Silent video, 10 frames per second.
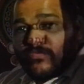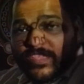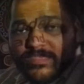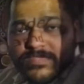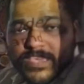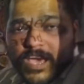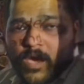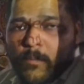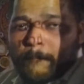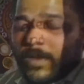
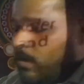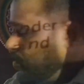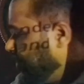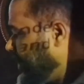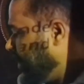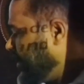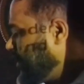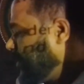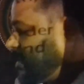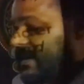Vindhya
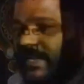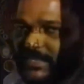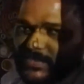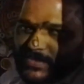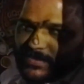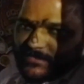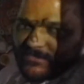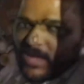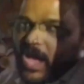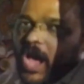mountain range.
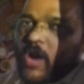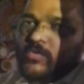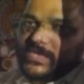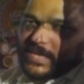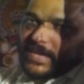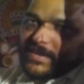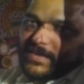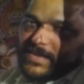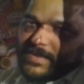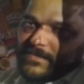Outside.
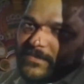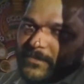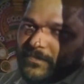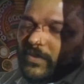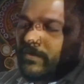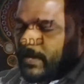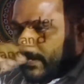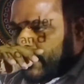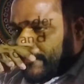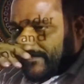
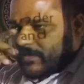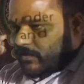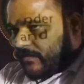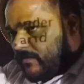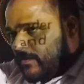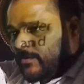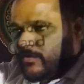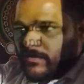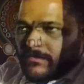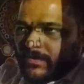Okay, so
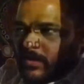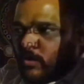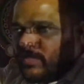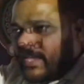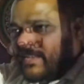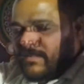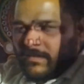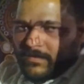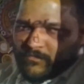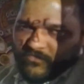we know that
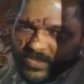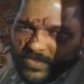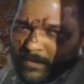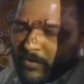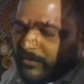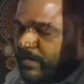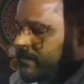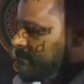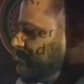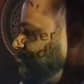Vindhya mountain.